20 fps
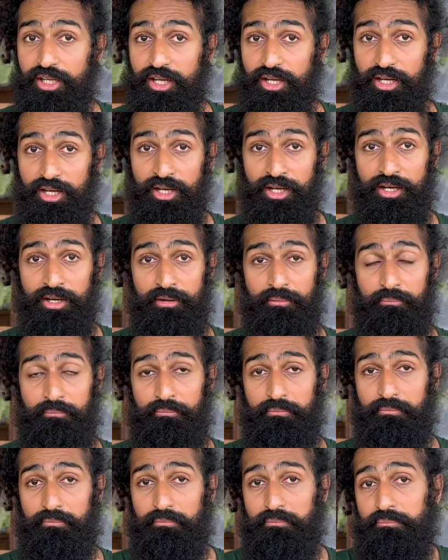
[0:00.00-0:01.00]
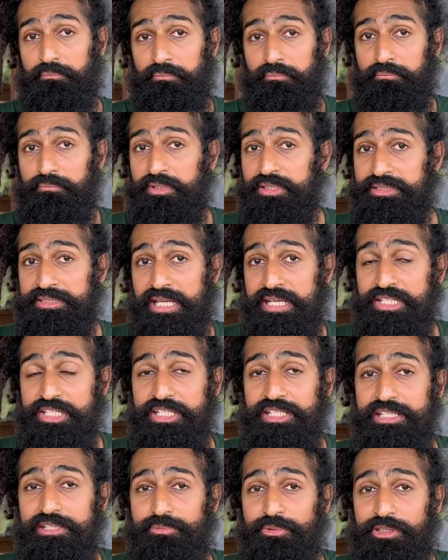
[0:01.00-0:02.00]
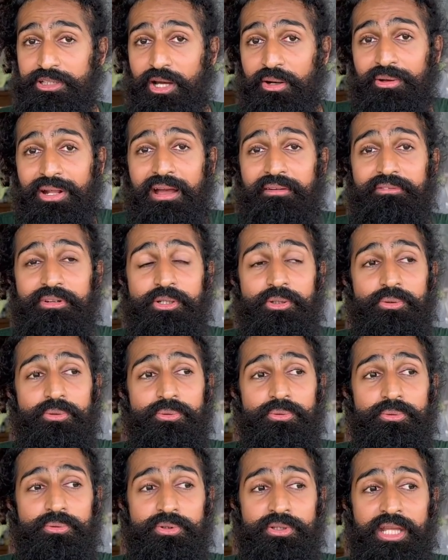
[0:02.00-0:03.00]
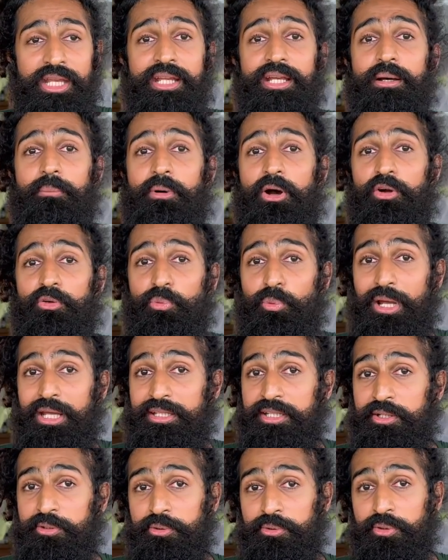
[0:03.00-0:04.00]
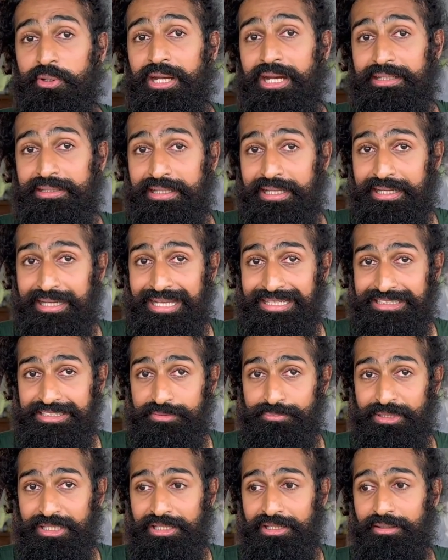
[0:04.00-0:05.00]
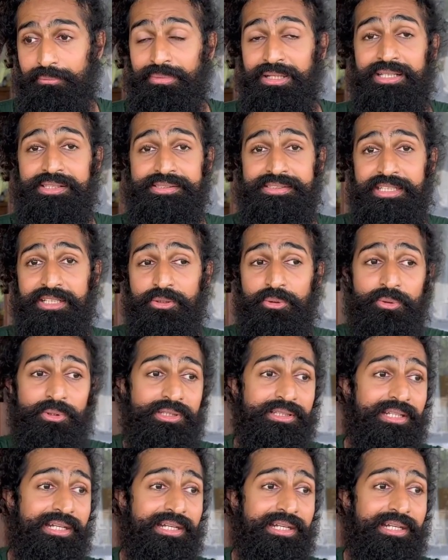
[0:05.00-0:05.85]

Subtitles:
um, essentially without having to think about where they're going to get their next meal, because they know in the